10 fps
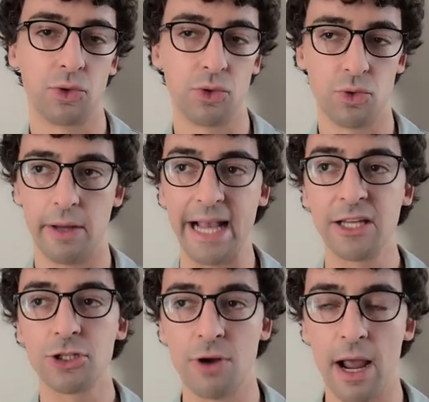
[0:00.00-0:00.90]
to
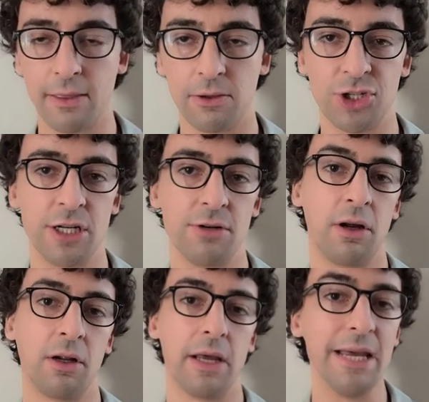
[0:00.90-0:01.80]
extract the
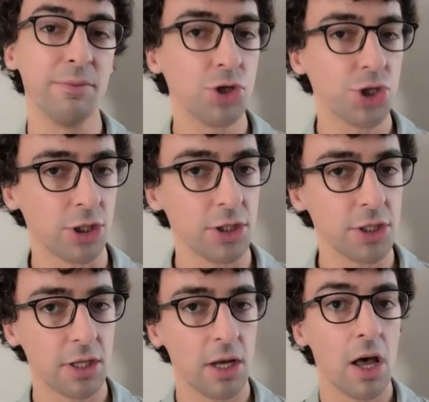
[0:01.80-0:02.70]
general
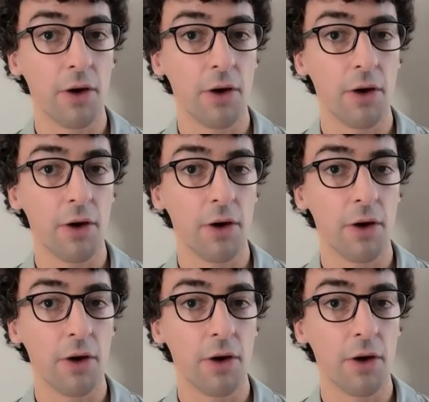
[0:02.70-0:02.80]
emotions